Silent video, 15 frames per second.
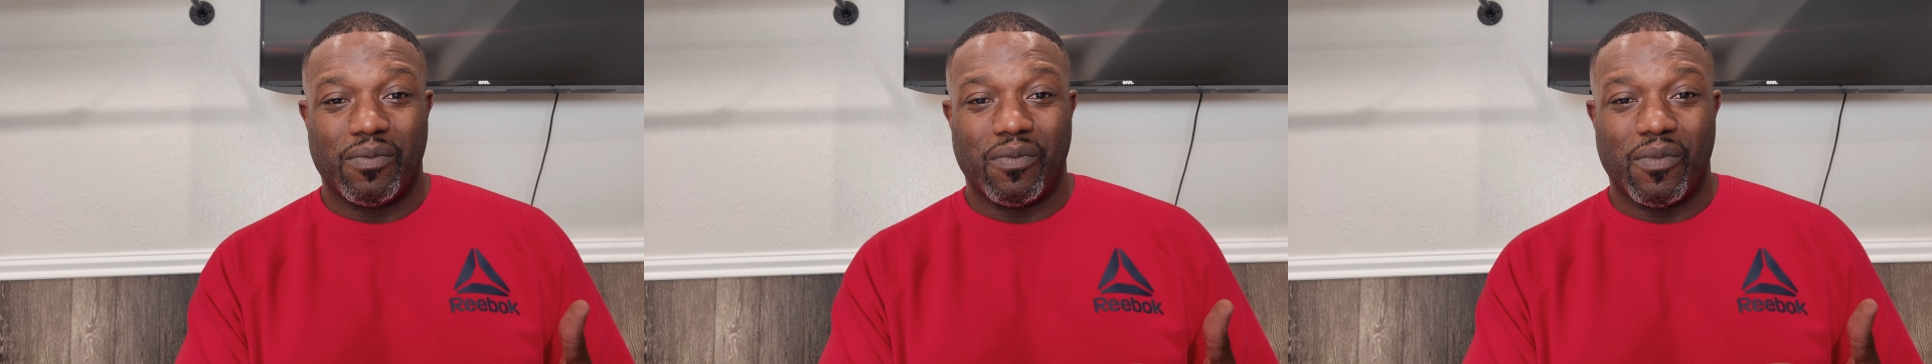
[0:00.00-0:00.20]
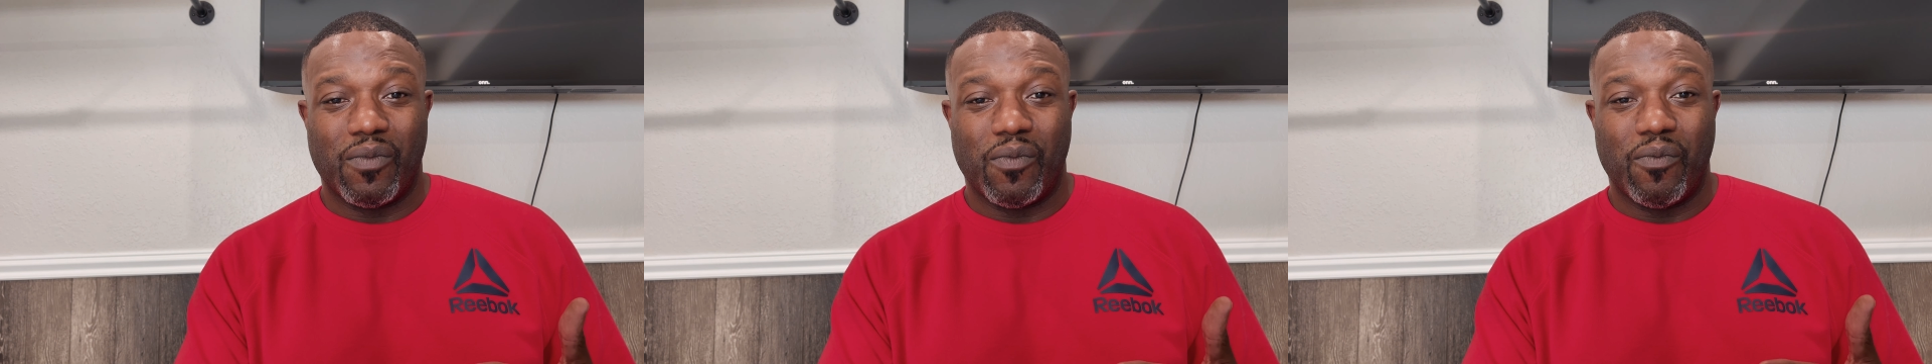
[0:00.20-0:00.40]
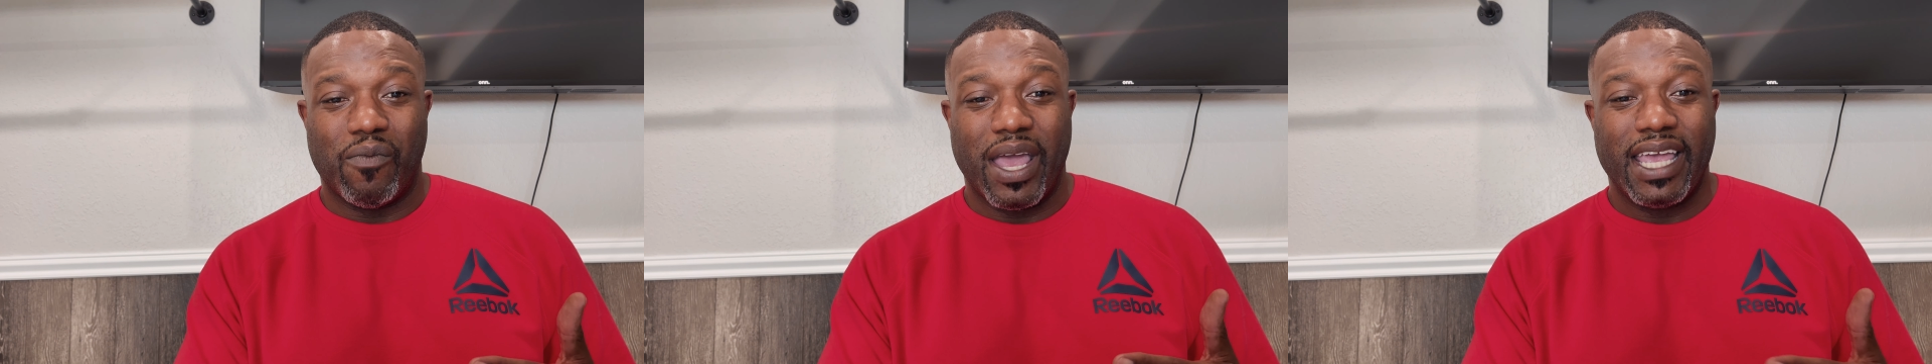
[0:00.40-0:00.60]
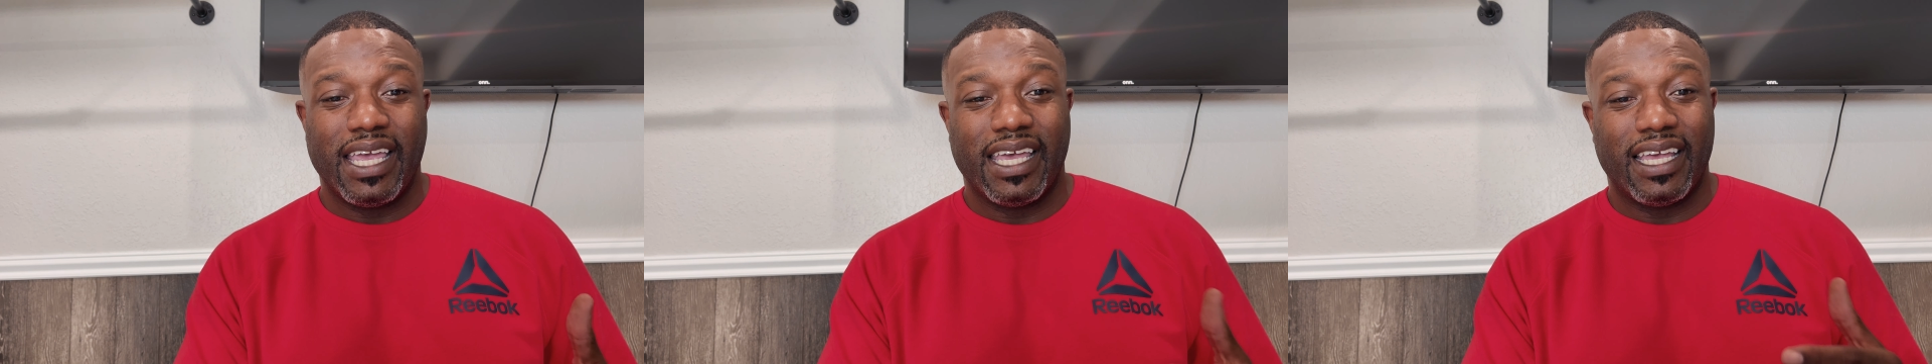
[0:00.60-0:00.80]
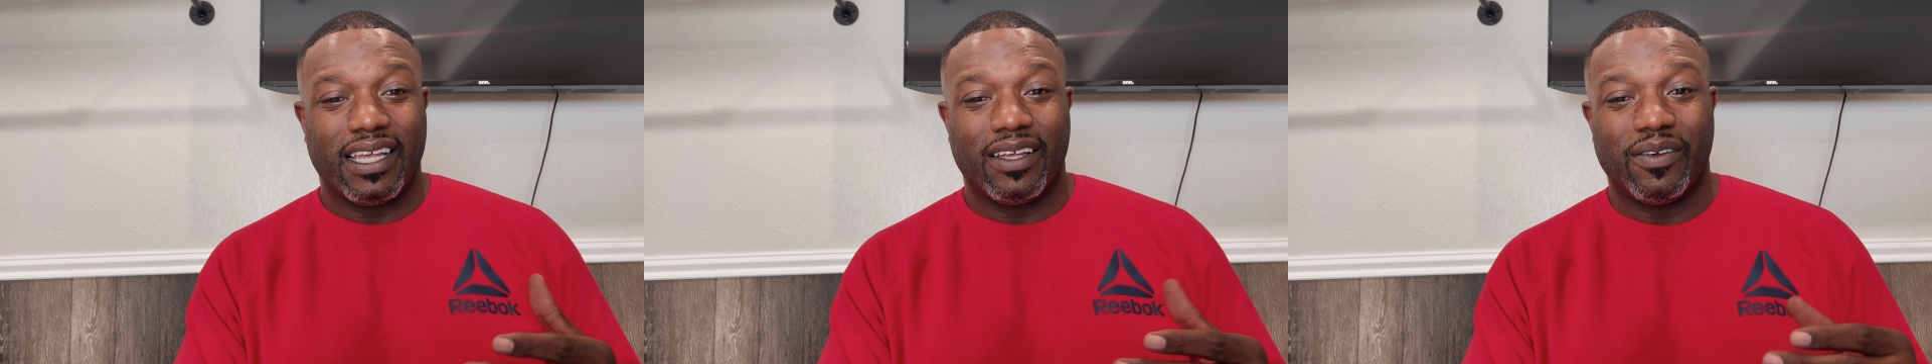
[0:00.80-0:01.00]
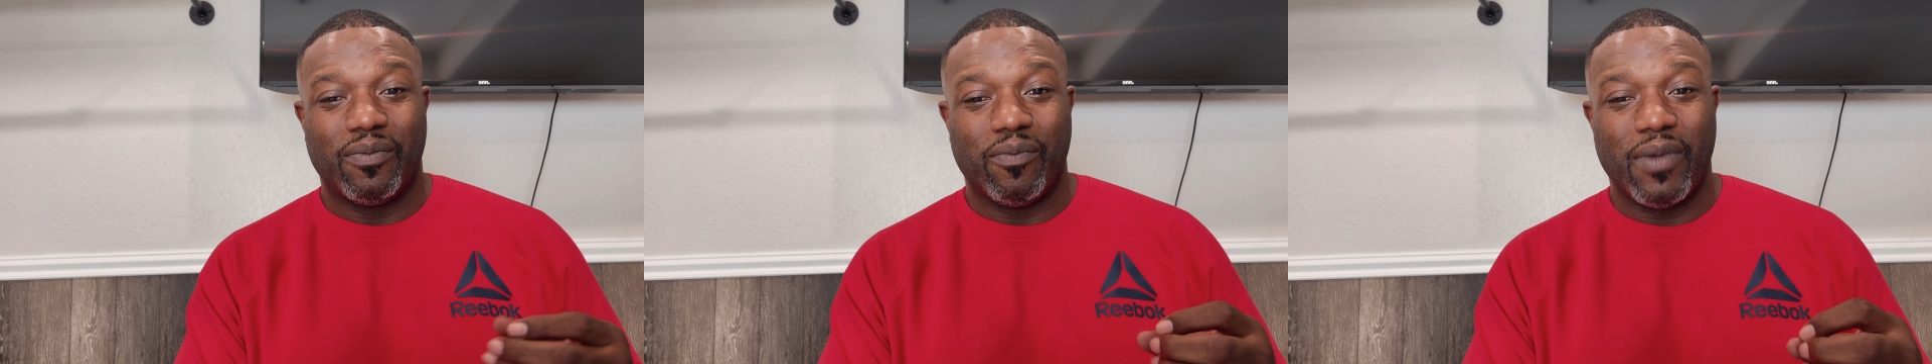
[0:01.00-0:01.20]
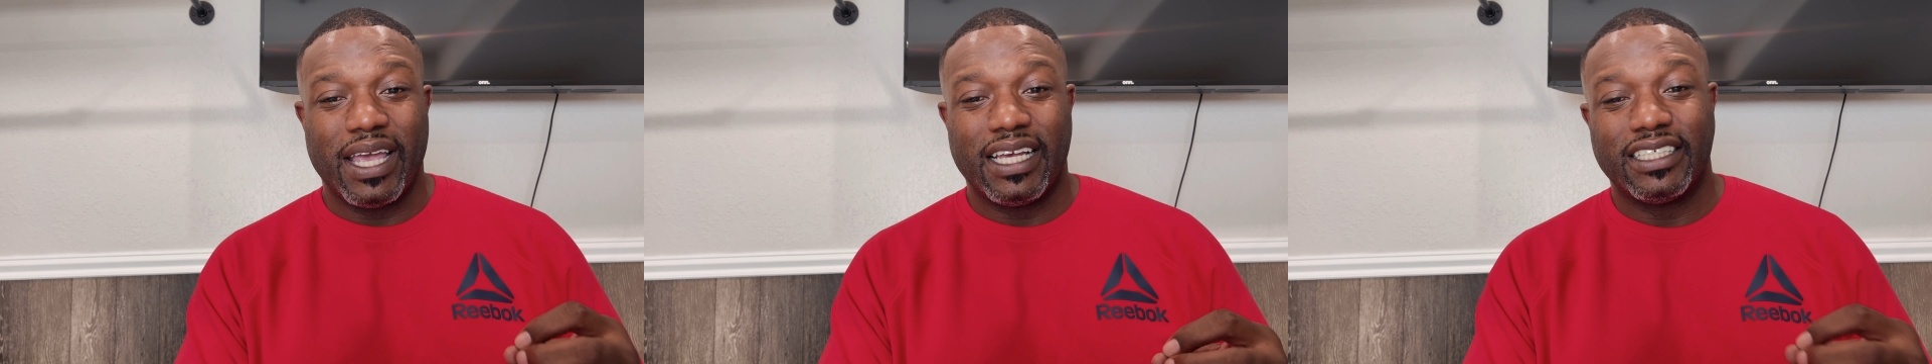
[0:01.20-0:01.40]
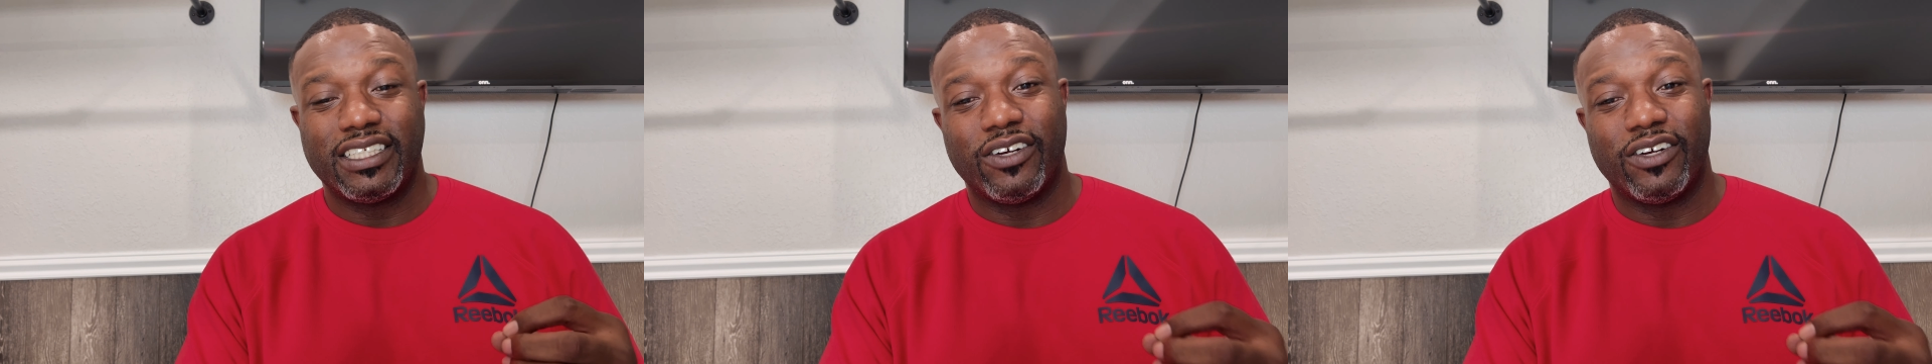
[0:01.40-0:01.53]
make it make it so